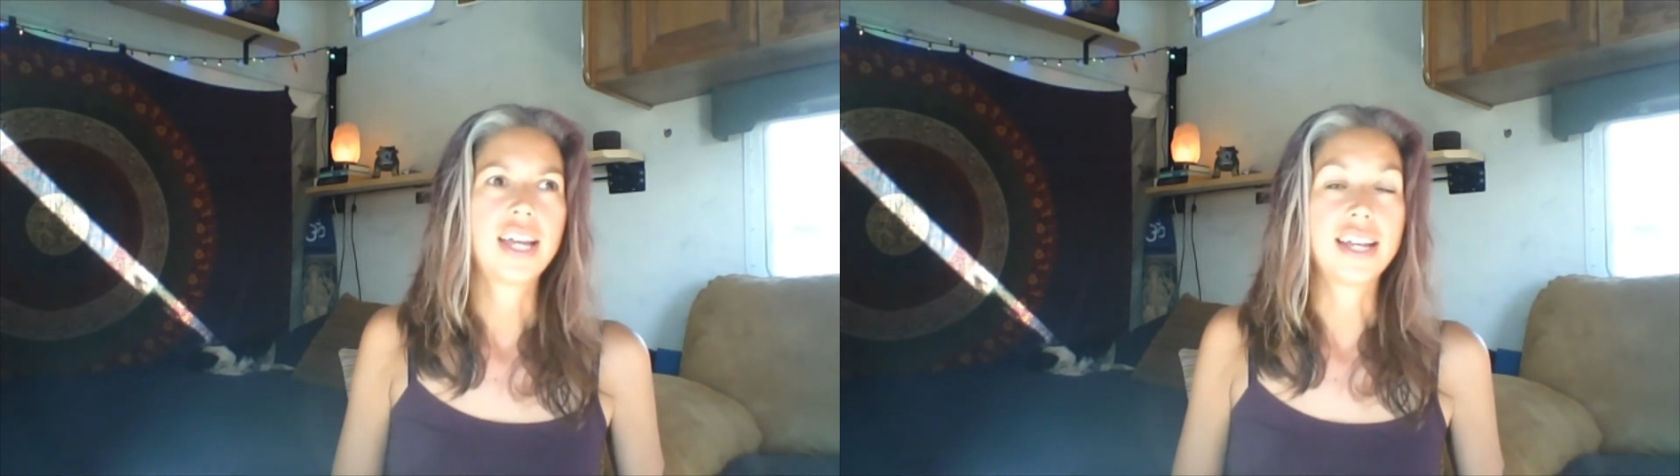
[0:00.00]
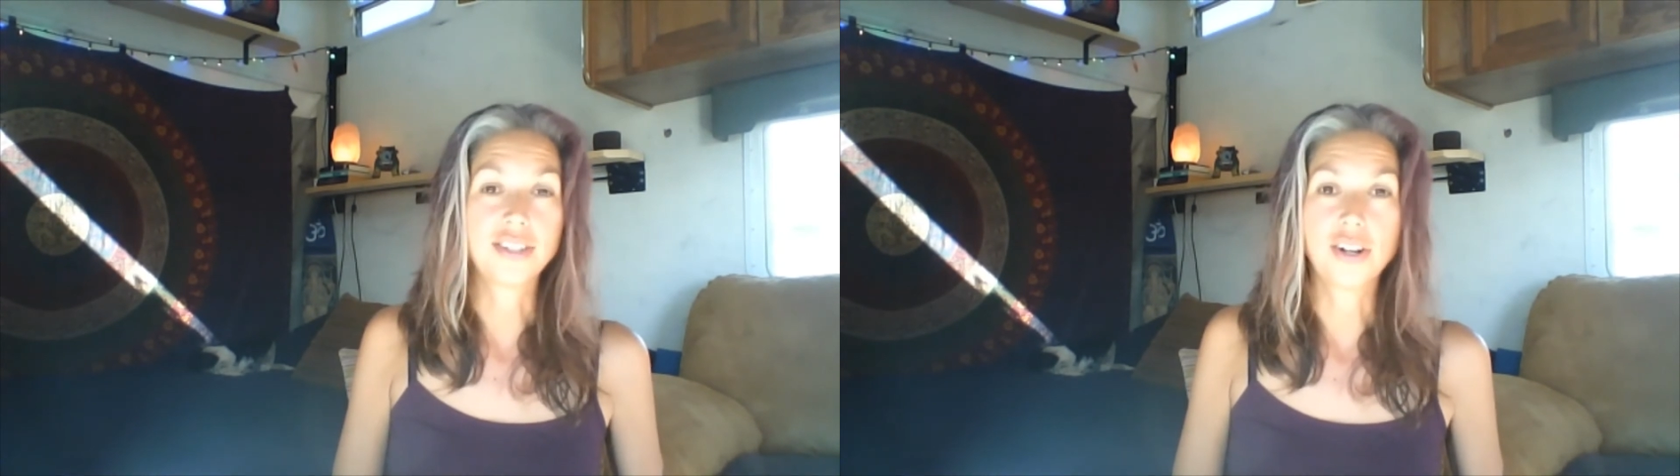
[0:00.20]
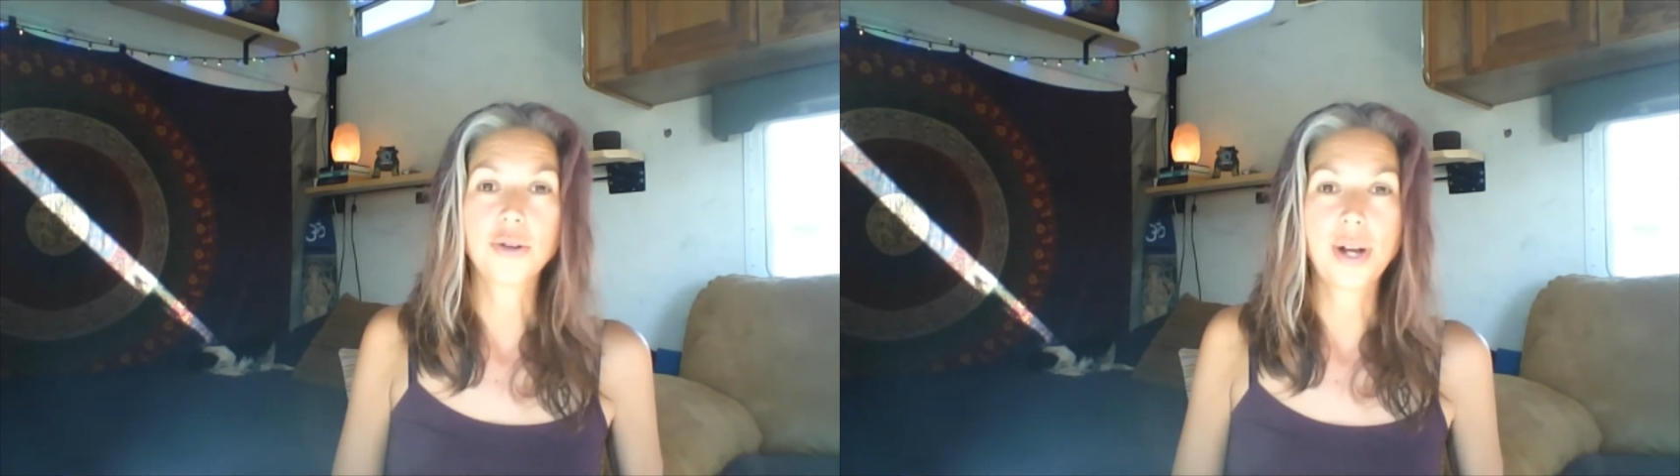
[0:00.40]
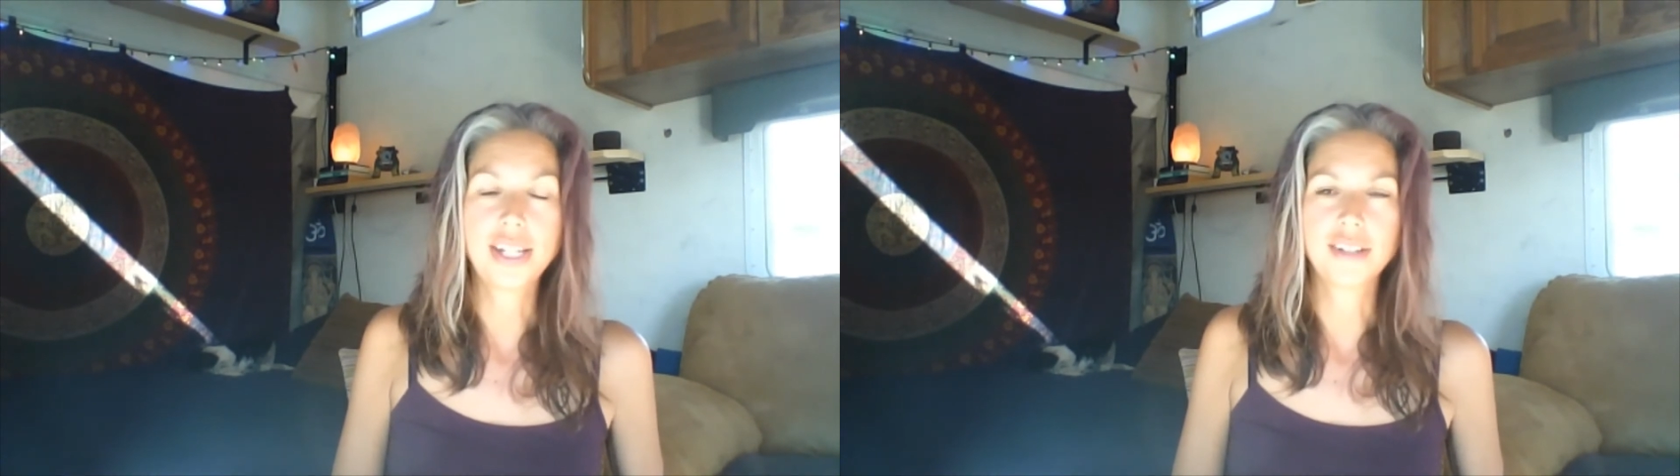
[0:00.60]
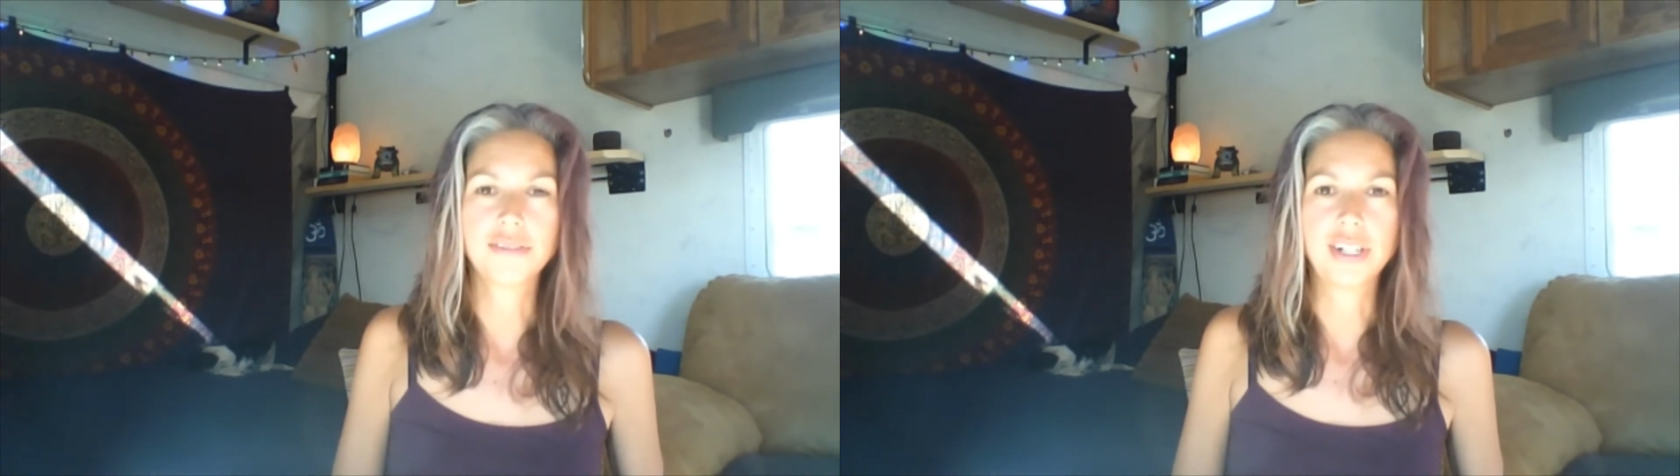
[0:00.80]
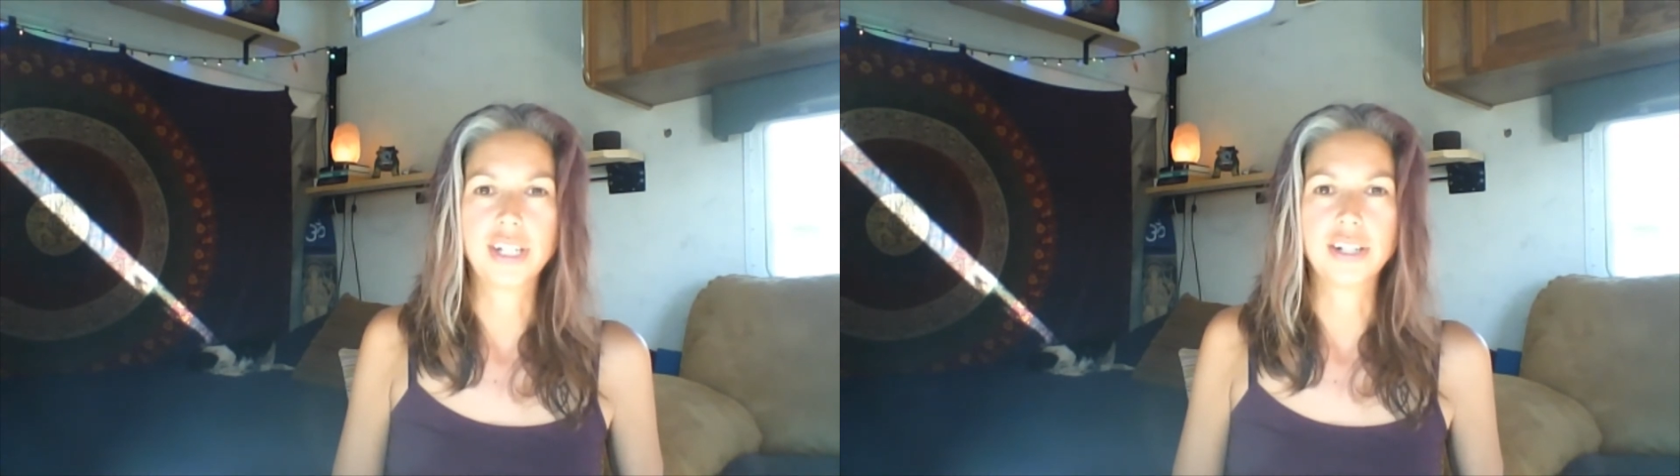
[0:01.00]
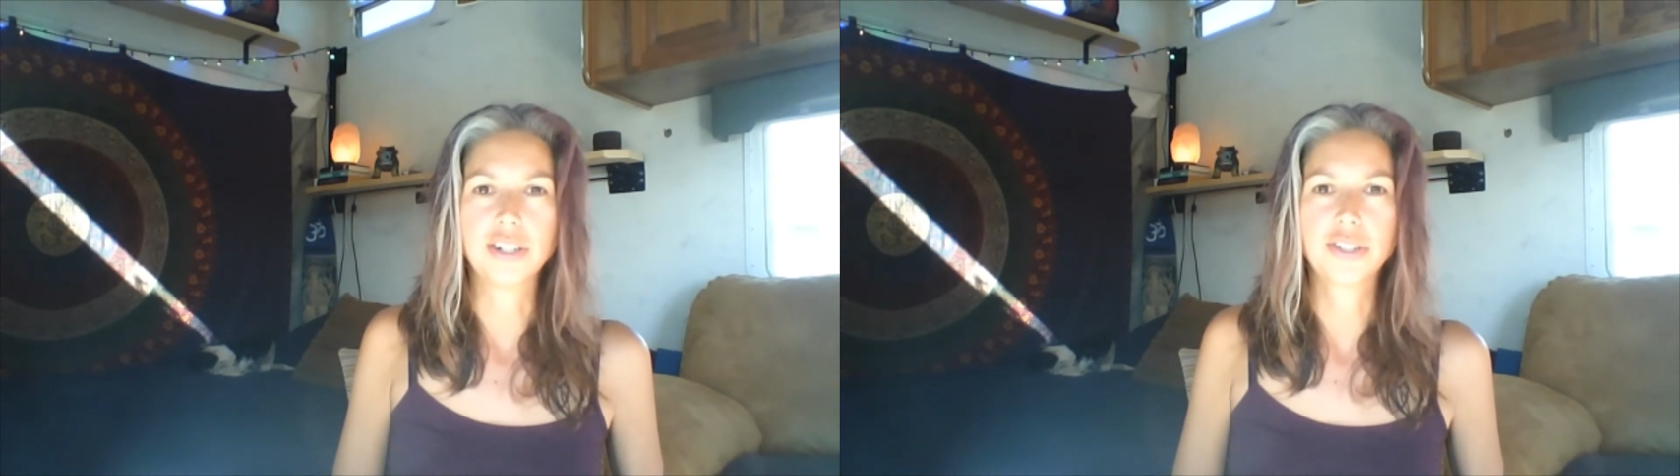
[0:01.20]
it's all quite different here.